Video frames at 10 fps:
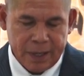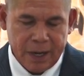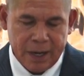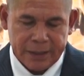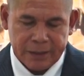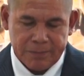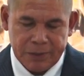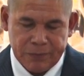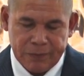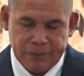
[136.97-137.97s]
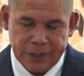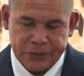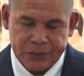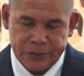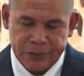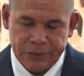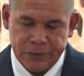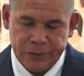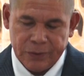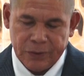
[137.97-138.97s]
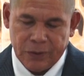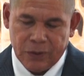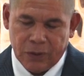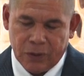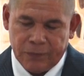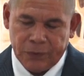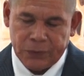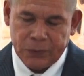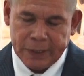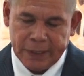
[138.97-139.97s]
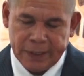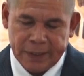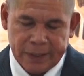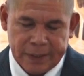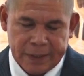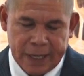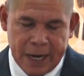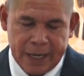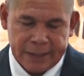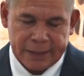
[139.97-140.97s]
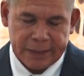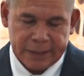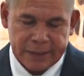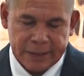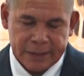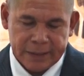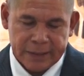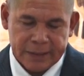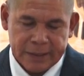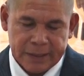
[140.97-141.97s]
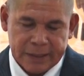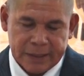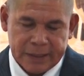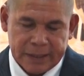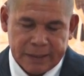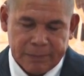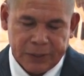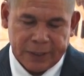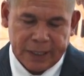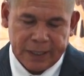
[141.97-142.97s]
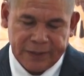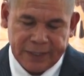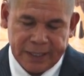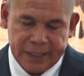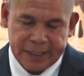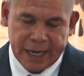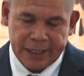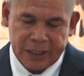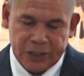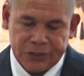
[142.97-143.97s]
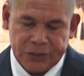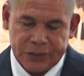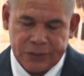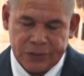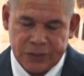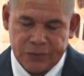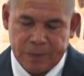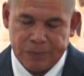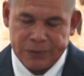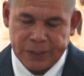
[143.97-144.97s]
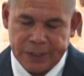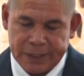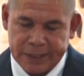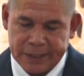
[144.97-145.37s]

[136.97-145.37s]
Art can be a reflection of not only the artists, but the entire nation they represent.